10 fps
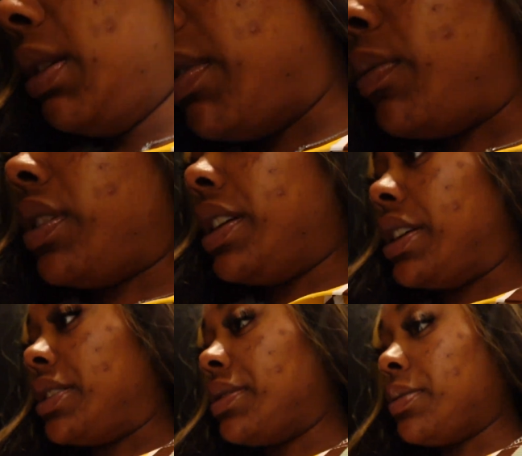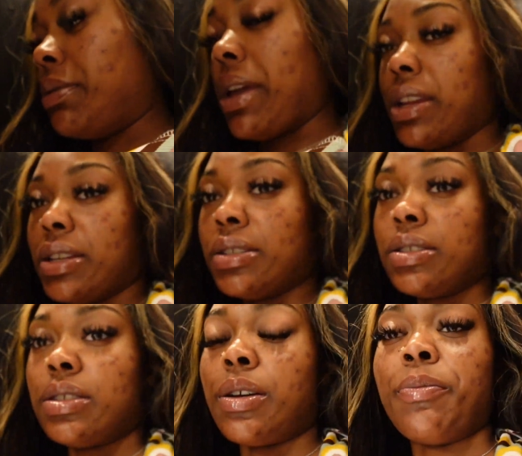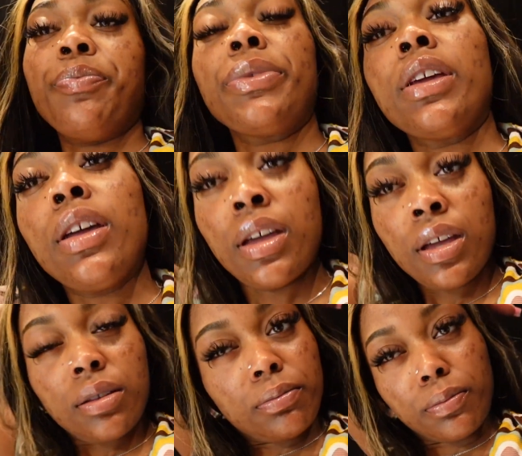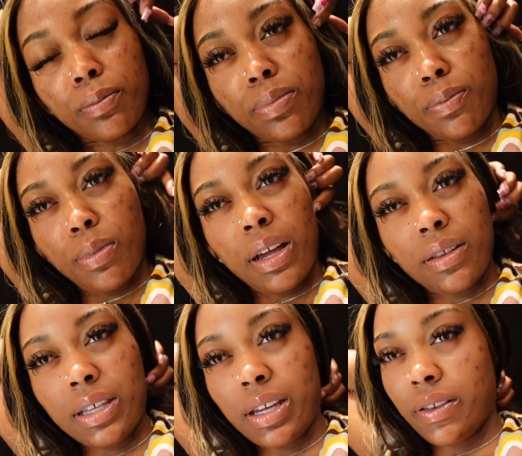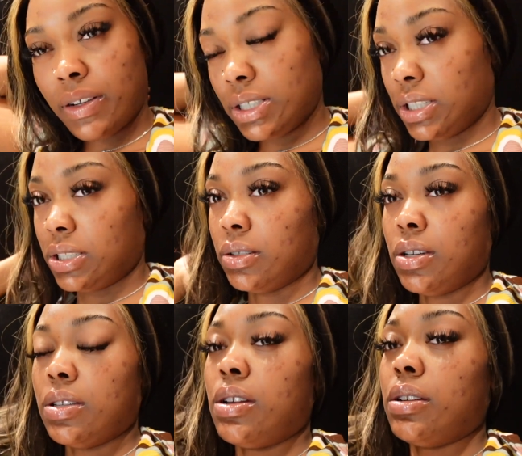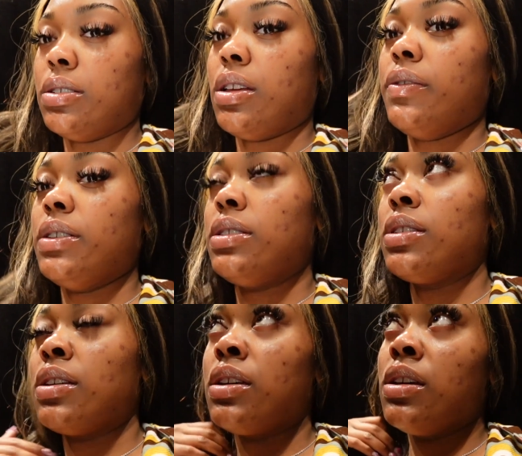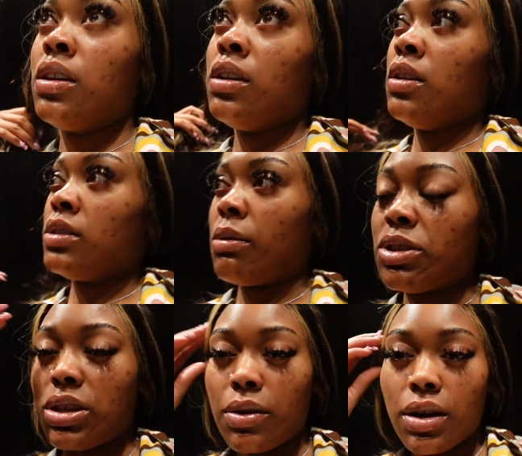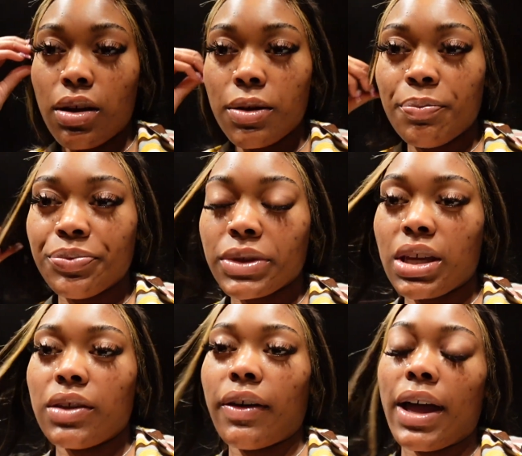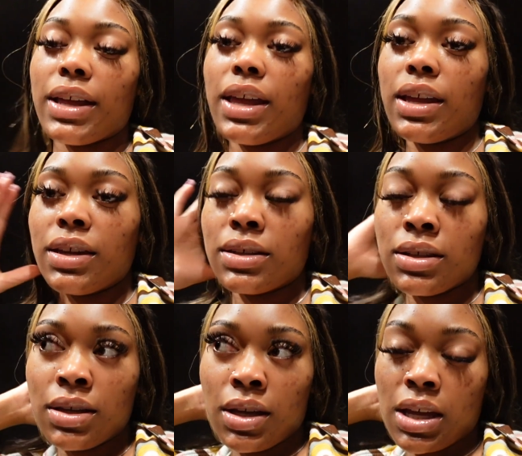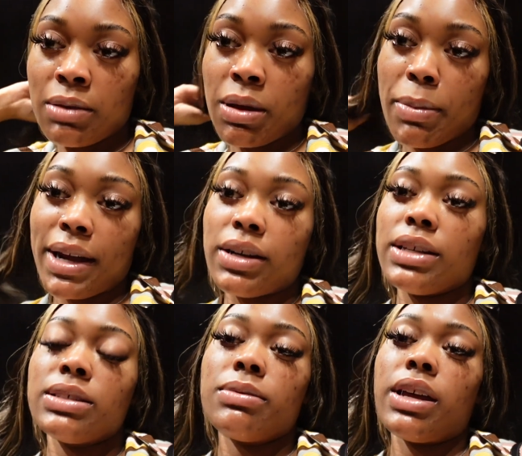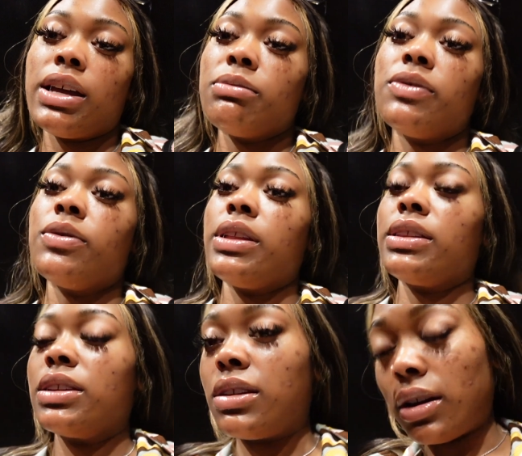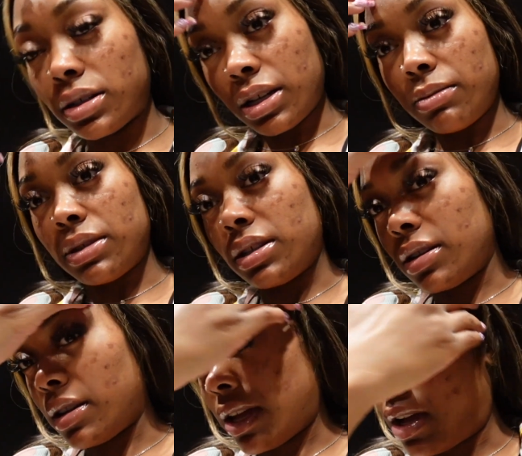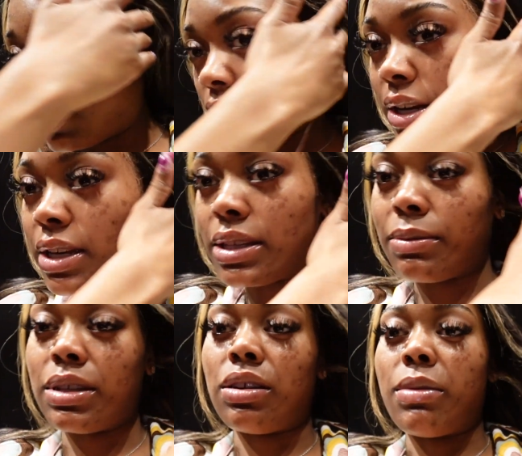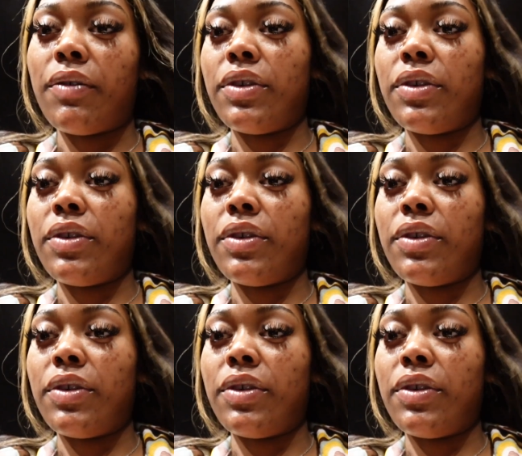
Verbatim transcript: But we're here. We made it. So I don't think I've ever actually showed you the doctor's office. So I'm going to show y'all if I can't, if my battery ends up dying before like the doctor comes in and all that, I'll try to get something on my